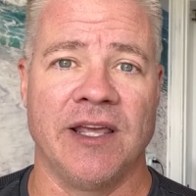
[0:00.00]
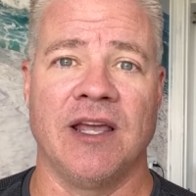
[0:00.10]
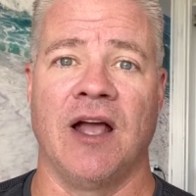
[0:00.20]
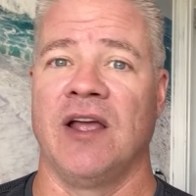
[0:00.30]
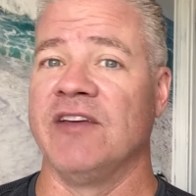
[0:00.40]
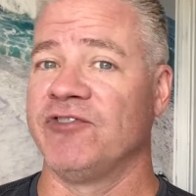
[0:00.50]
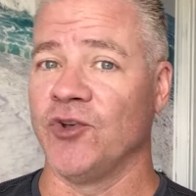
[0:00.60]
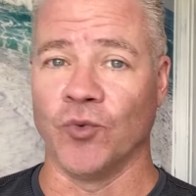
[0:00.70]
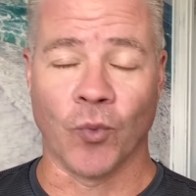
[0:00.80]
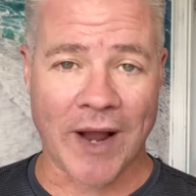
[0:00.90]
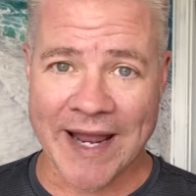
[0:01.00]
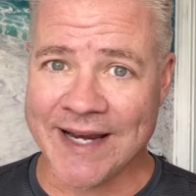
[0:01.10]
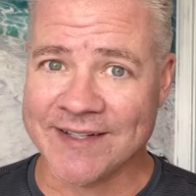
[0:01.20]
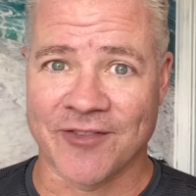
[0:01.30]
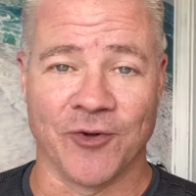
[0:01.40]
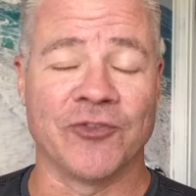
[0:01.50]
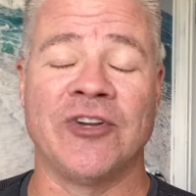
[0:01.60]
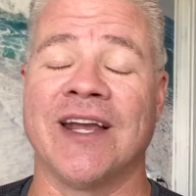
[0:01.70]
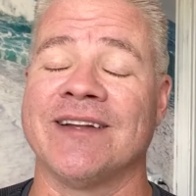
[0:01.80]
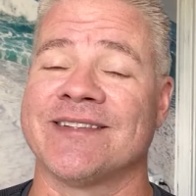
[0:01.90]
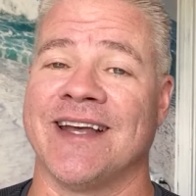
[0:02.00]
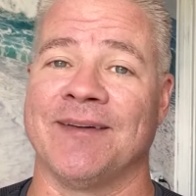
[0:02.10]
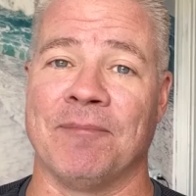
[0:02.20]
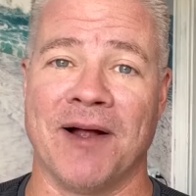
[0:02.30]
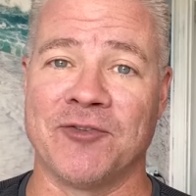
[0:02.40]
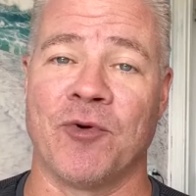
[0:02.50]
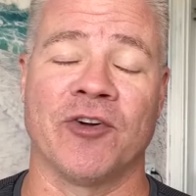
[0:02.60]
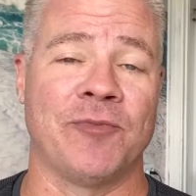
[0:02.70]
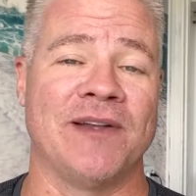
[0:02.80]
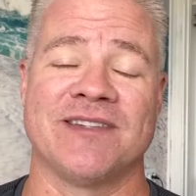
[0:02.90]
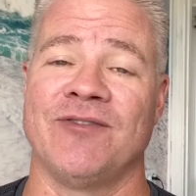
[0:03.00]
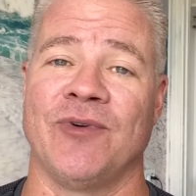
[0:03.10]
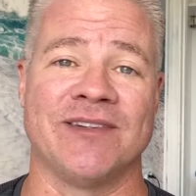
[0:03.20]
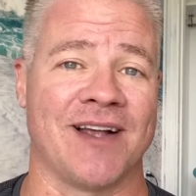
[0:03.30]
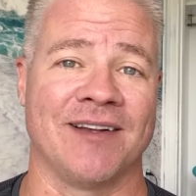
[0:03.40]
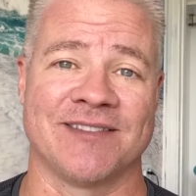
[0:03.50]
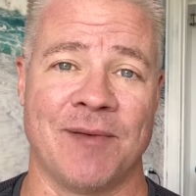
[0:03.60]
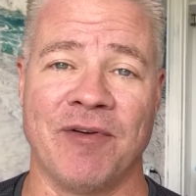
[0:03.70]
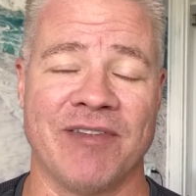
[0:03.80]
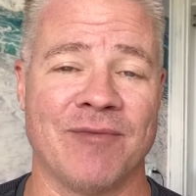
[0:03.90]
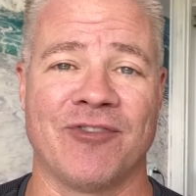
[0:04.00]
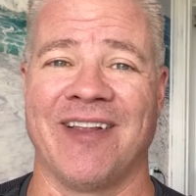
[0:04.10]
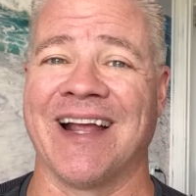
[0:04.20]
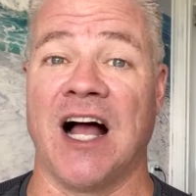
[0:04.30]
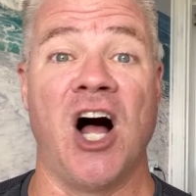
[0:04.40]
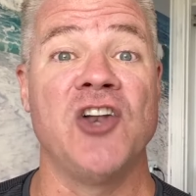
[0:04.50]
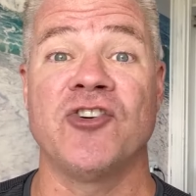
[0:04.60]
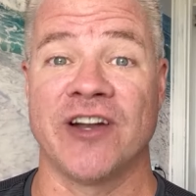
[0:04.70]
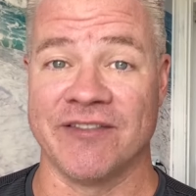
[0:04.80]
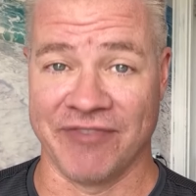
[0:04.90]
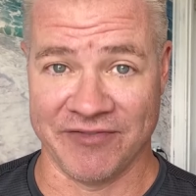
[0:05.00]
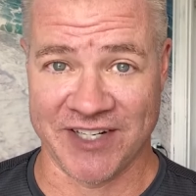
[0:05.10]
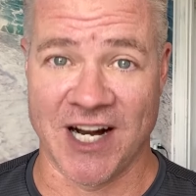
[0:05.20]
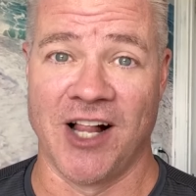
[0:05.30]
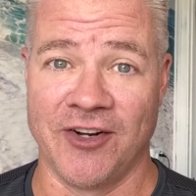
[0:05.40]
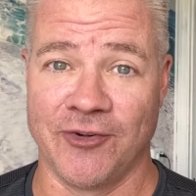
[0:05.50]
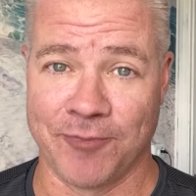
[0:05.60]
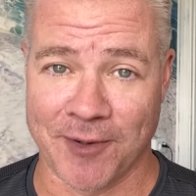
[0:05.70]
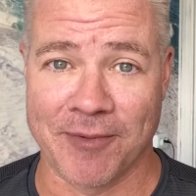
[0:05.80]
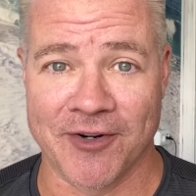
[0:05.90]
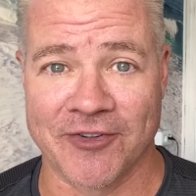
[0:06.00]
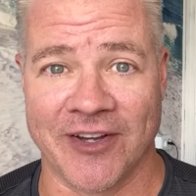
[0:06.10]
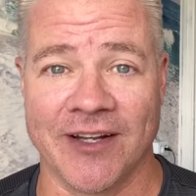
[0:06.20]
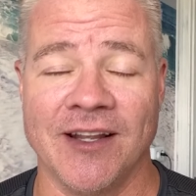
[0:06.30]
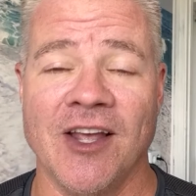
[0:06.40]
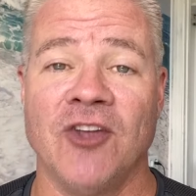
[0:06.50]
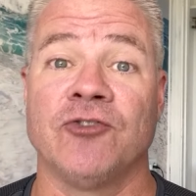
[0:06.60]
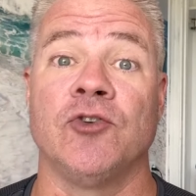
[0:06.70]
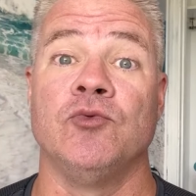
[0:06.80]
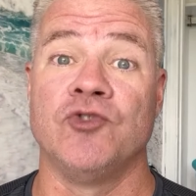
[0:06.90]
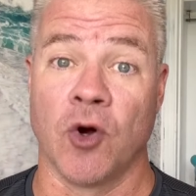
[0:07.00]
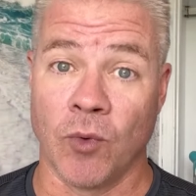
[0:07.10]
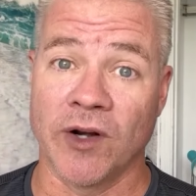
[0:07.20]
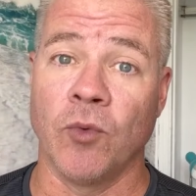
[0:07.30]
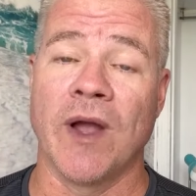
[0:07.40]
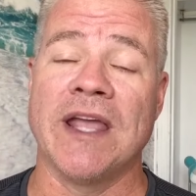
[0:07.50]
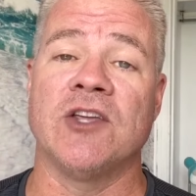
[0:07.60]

If you wait, those tickets get much more expensive. We saw some of them for like $150 per person. So you don't want to wait.